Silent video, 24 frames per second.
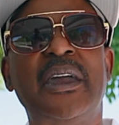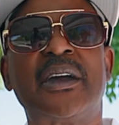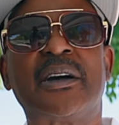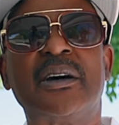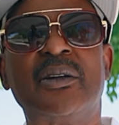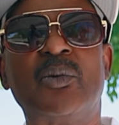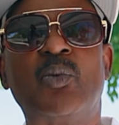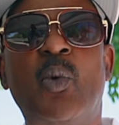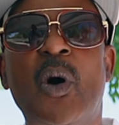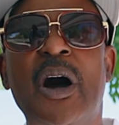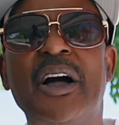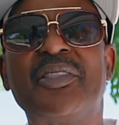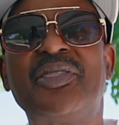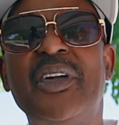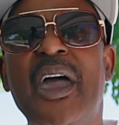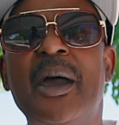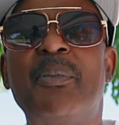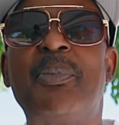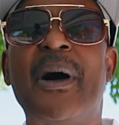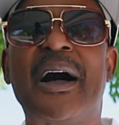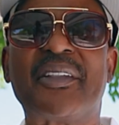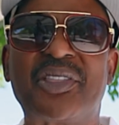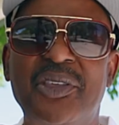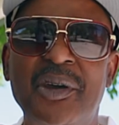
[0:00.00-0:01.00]
Because one
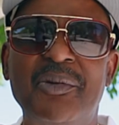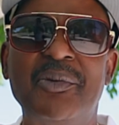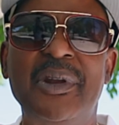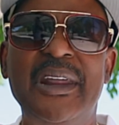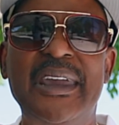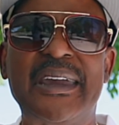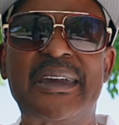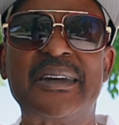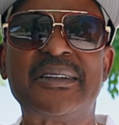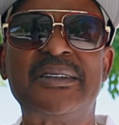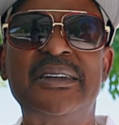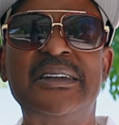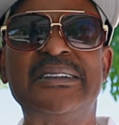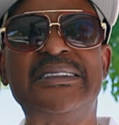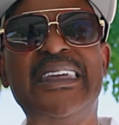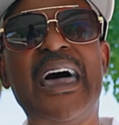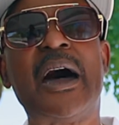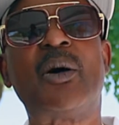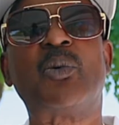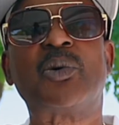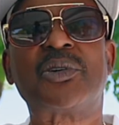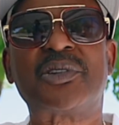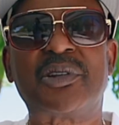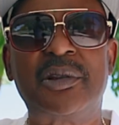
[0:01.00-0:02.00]
thing about them niggas
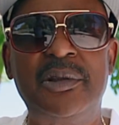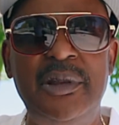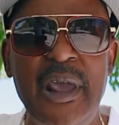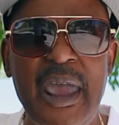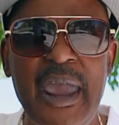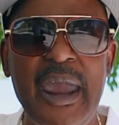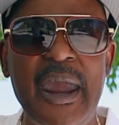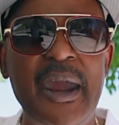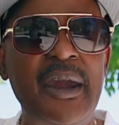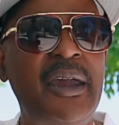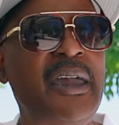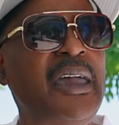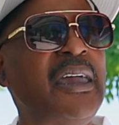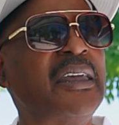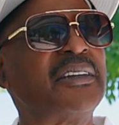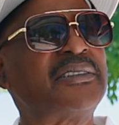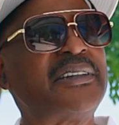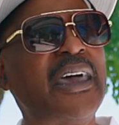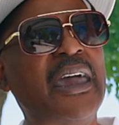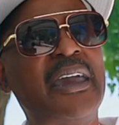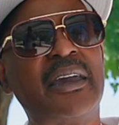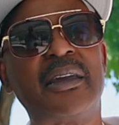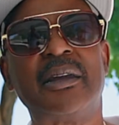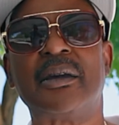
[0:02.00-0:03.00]
that was there,
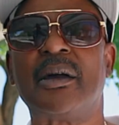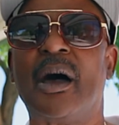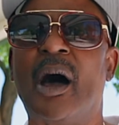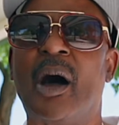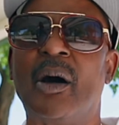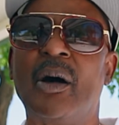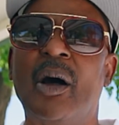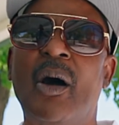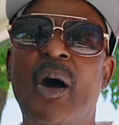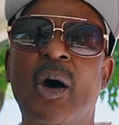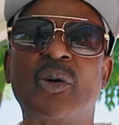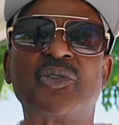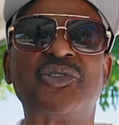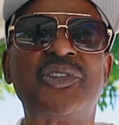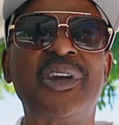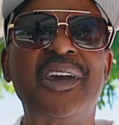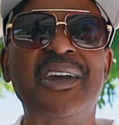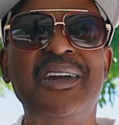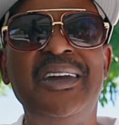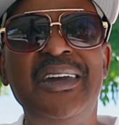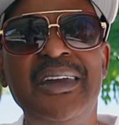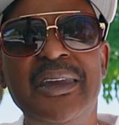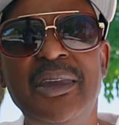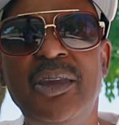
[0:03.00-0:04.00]
say, uh, oh,
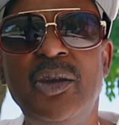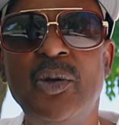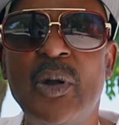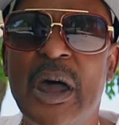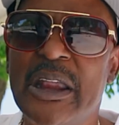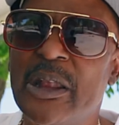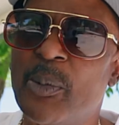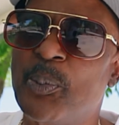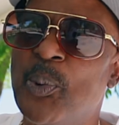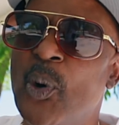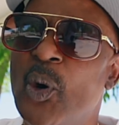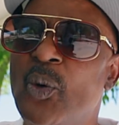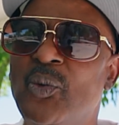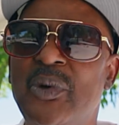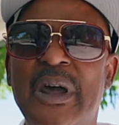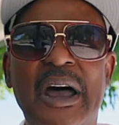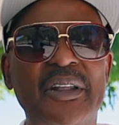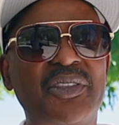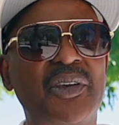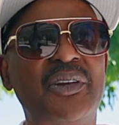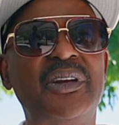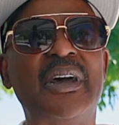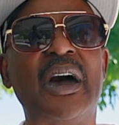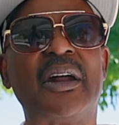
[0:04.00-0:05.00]
gee, you don't have to prove
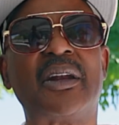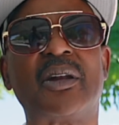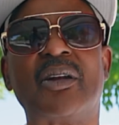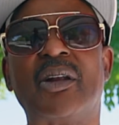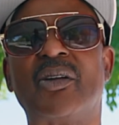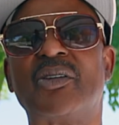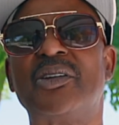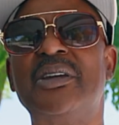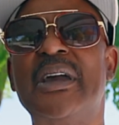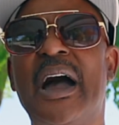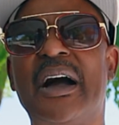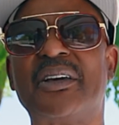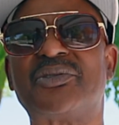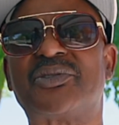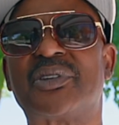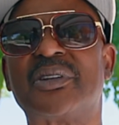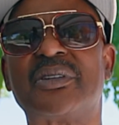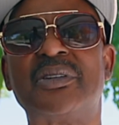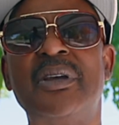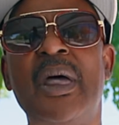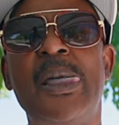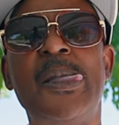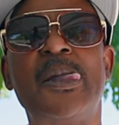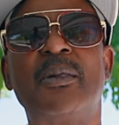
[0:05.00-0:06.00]
nothing, none of no
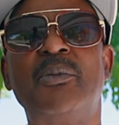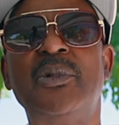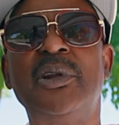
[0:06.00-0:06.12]
youngsters,